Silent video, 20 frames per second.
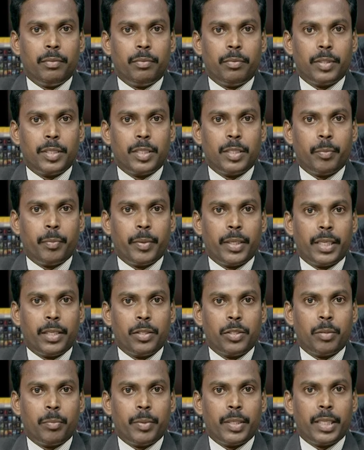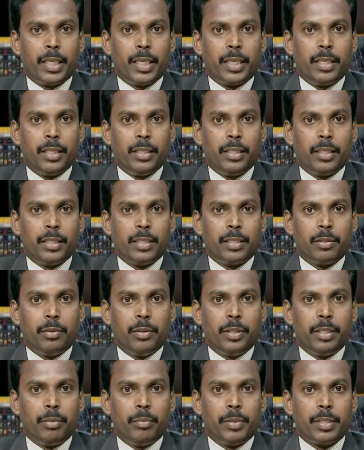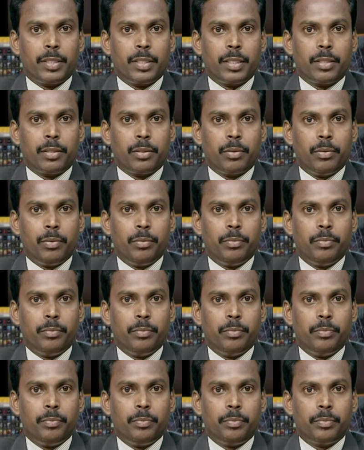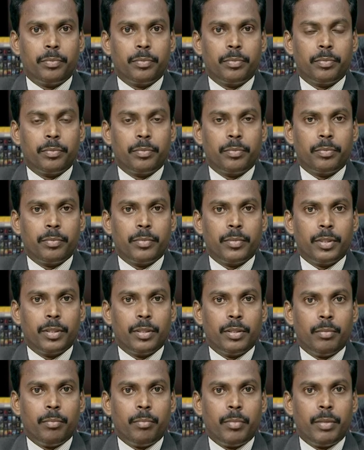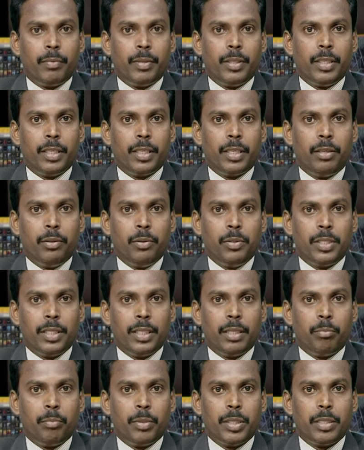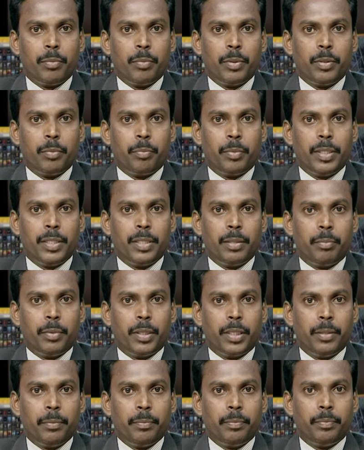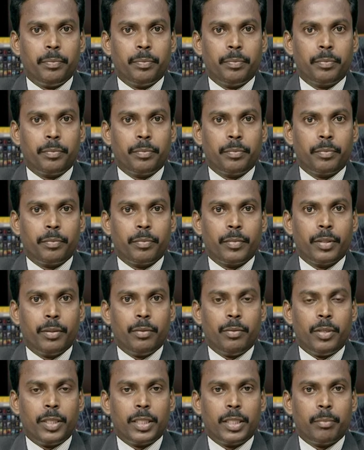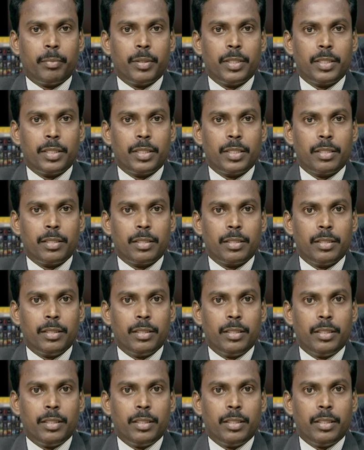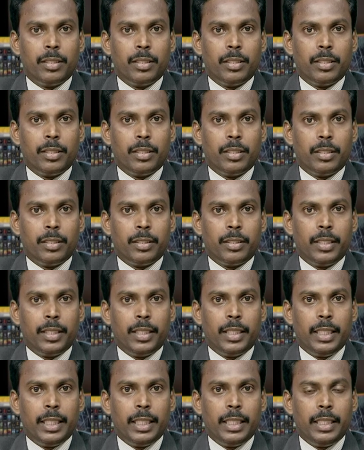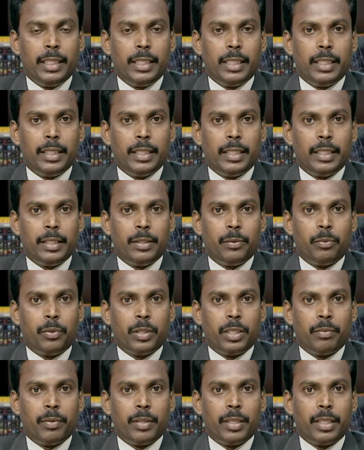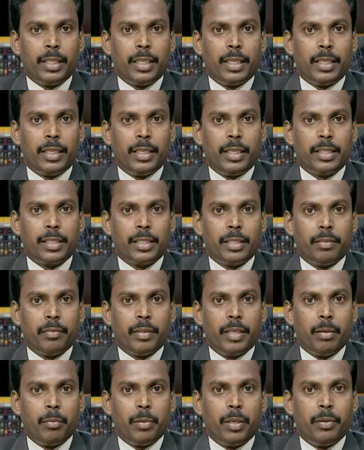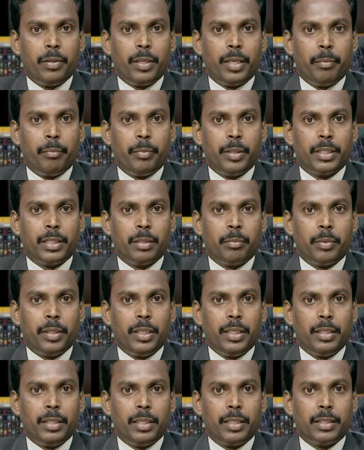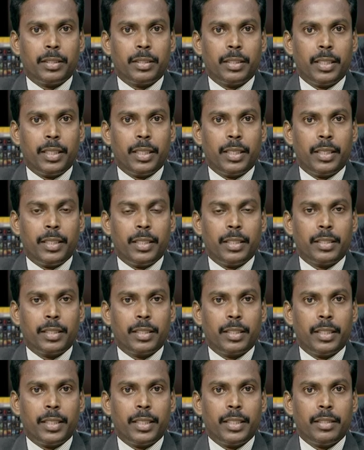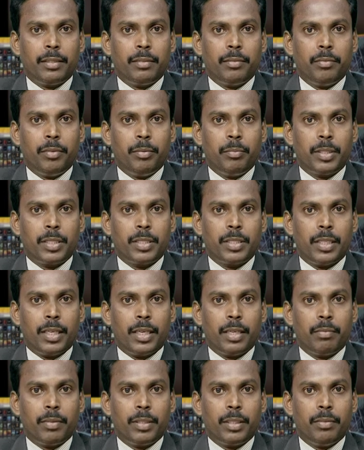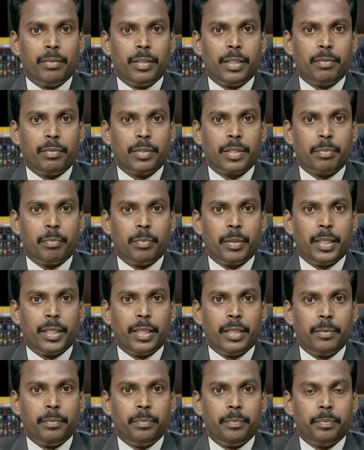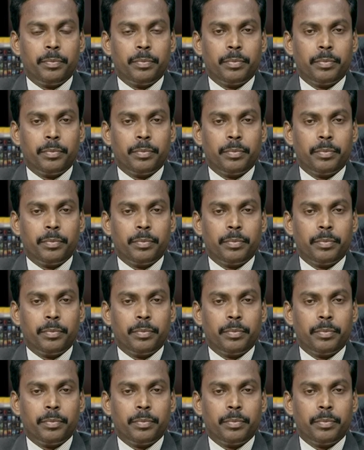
the first pair is to be taken that is going to be strict rule. But when you are reducing MPCP to PCP, what happens is the whatever the condition available in your MPCP that is the condition that we must start with the very first pair